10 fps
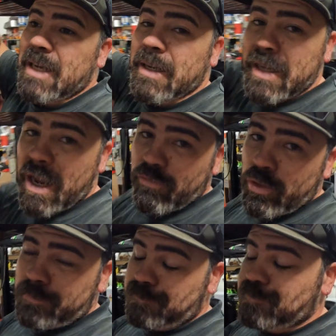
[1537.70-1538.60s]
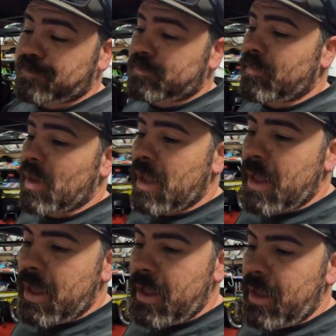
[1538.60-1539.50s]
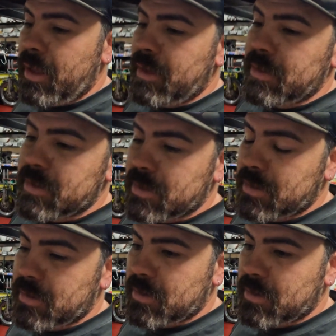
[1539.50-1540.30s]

uncover it and